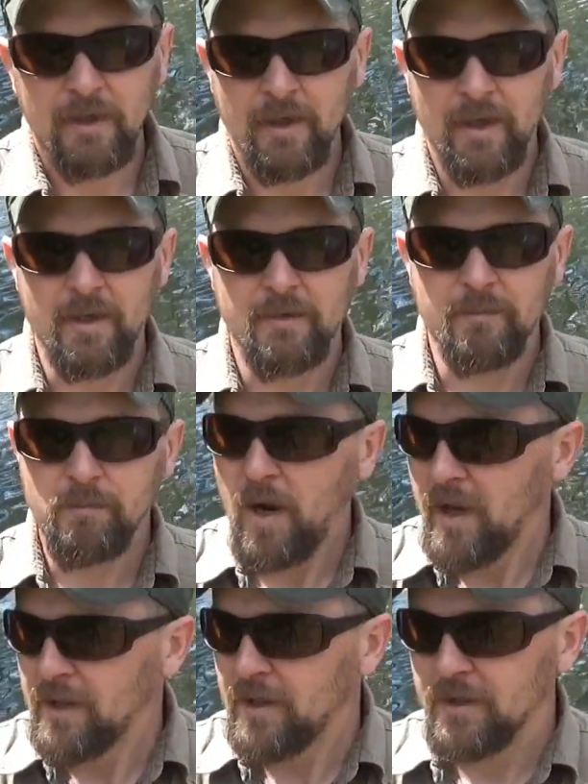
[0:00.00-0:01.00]
in
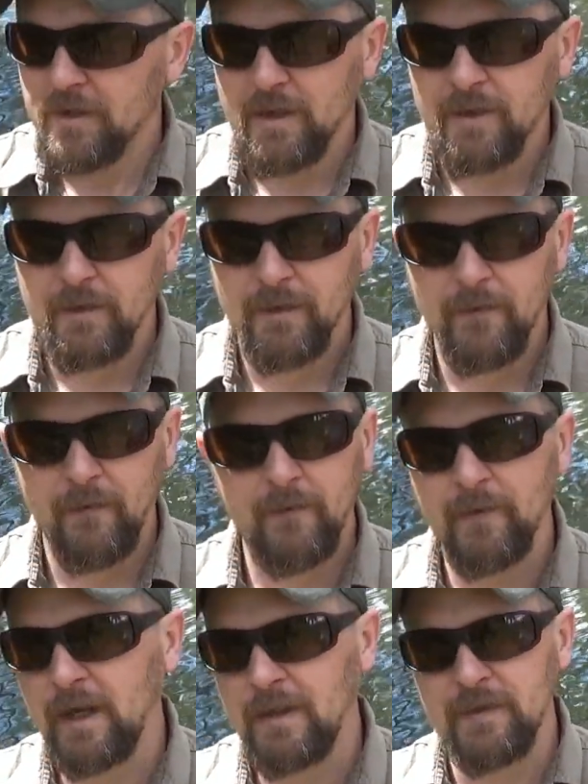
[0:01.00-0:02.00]
my area
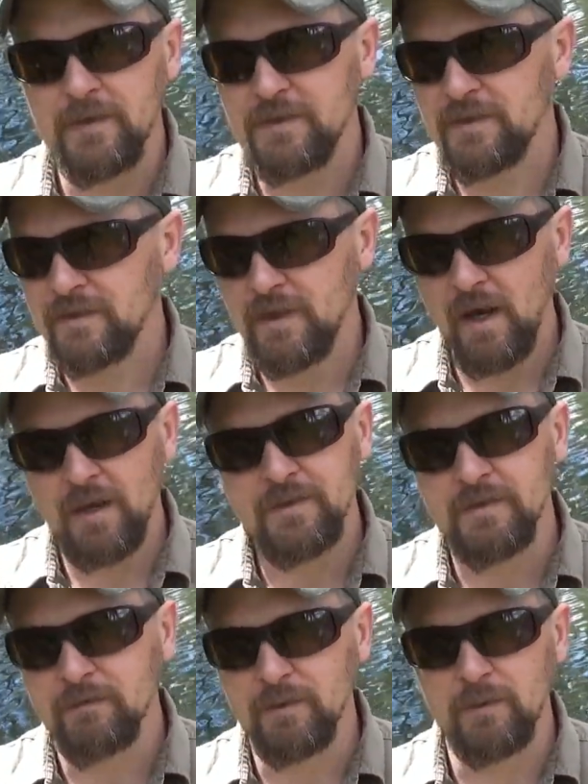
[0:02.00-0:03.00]
there's
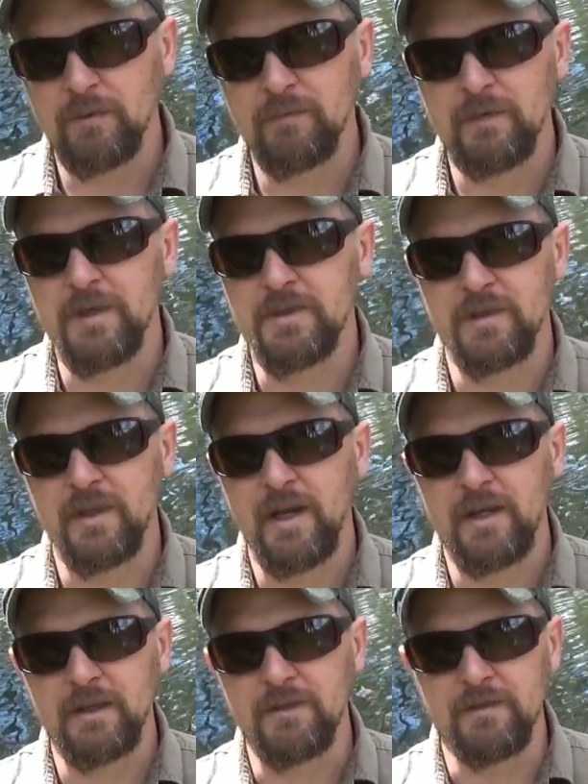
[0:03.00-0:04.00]
tons of little fish that
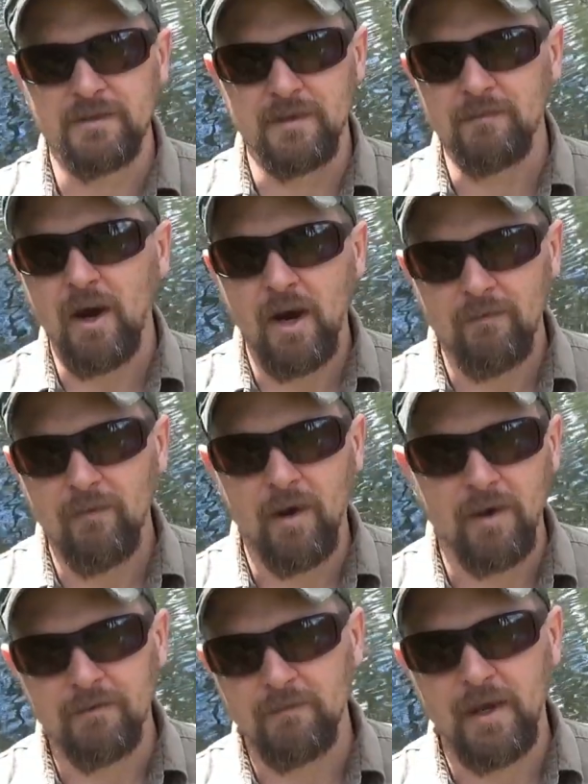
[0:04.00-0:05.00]
I could survive
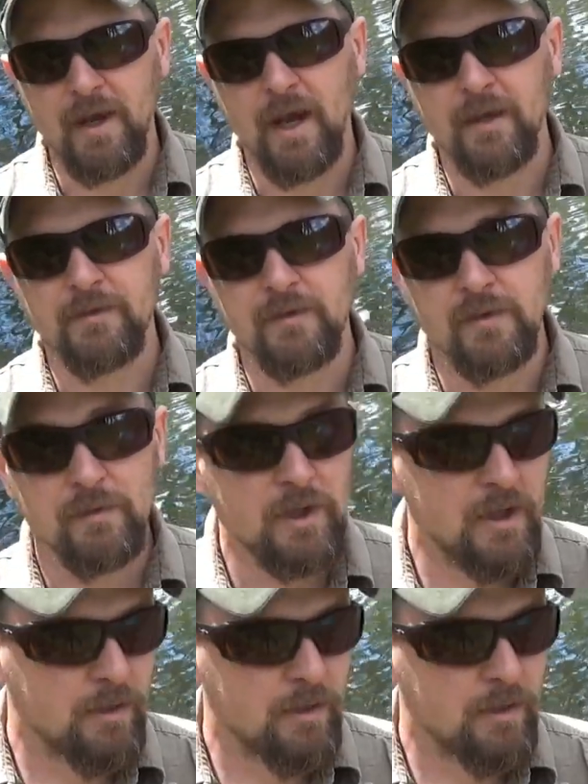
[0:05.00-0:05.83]
on if I had to,